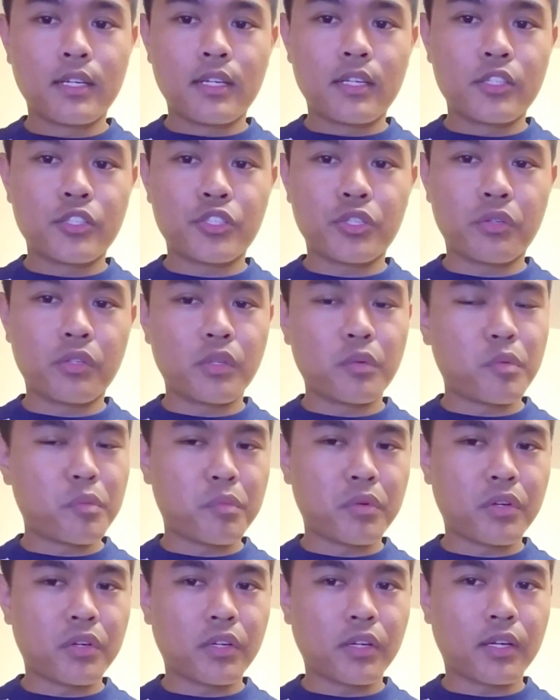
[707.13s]
show a little bit
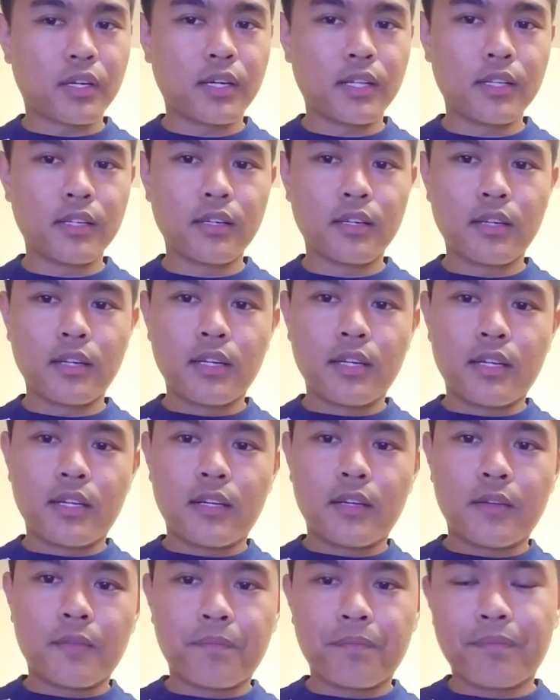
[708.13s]
more of the color.
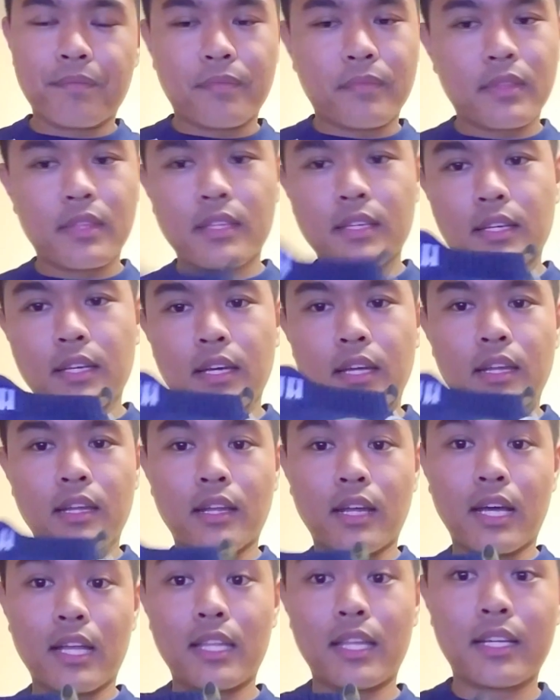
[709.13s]
And
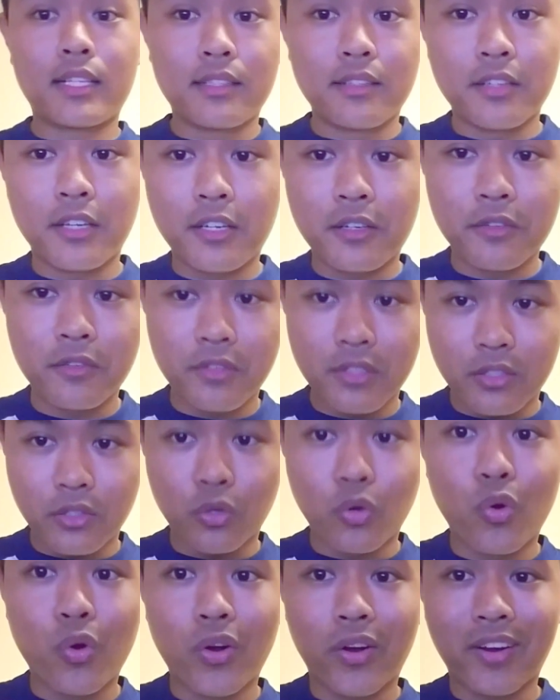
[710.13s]
then I like how with the
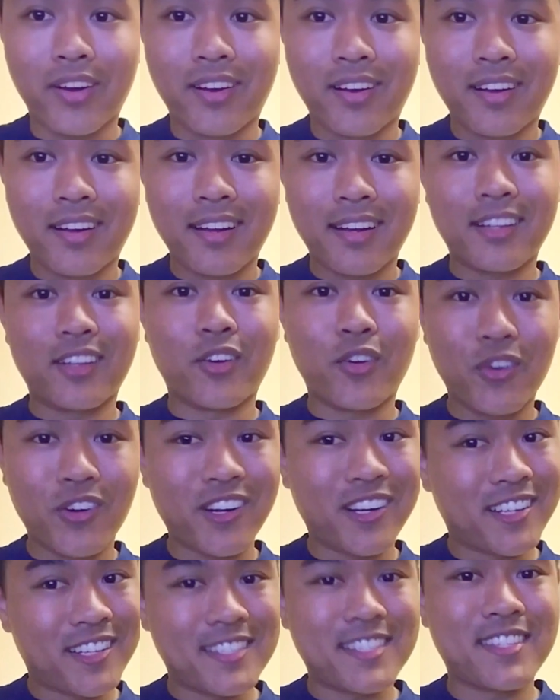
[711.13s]
cork. The
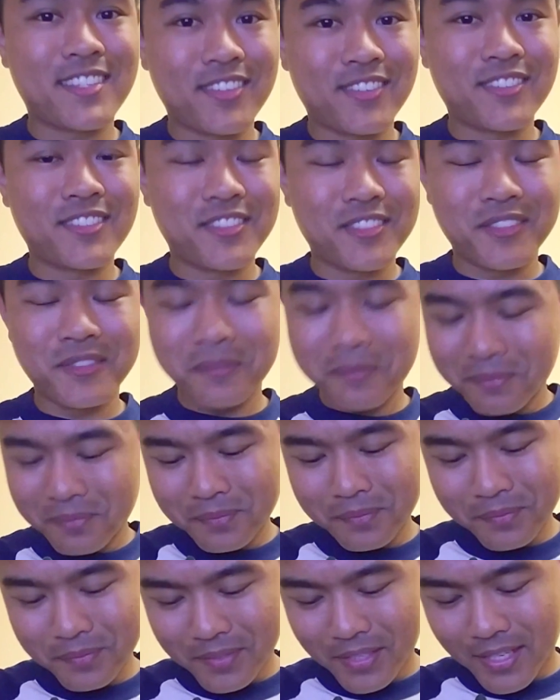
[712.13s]
cork is so dope.
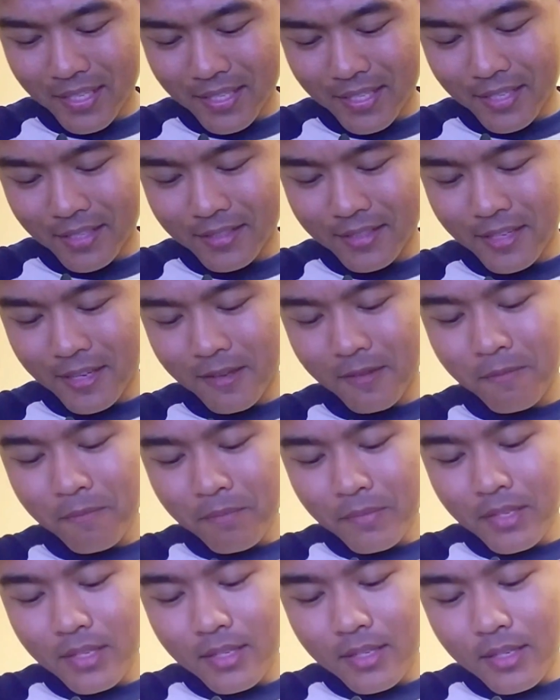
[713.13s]
I like that.
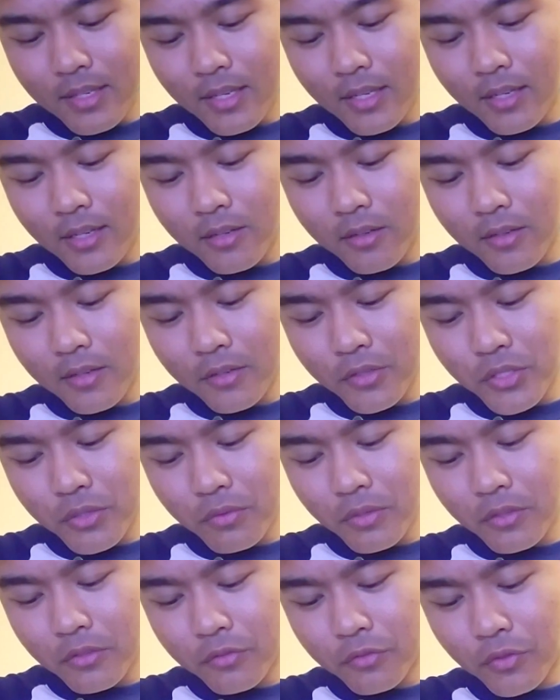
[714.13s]
And then I also
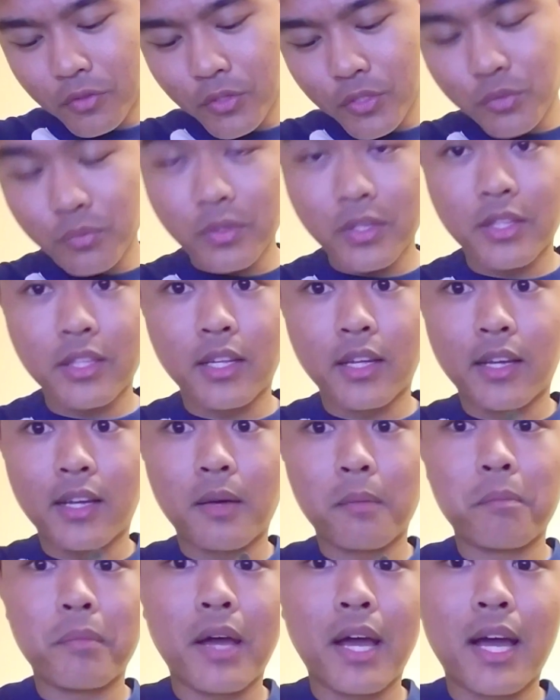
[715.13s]
reinforced with like a
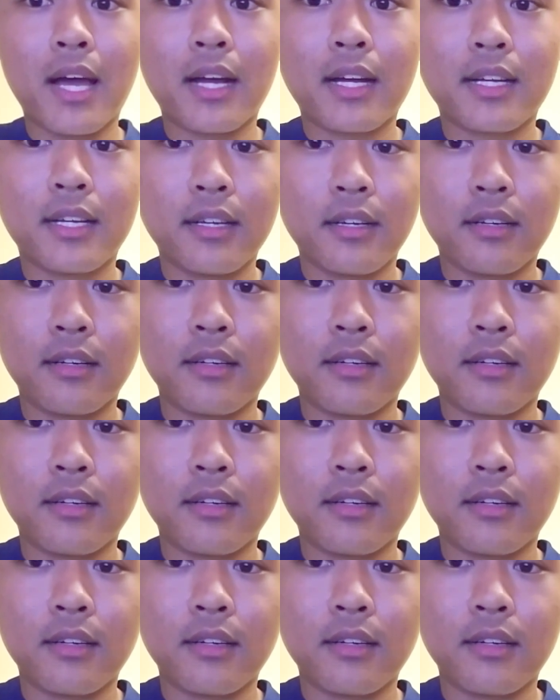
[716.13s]
back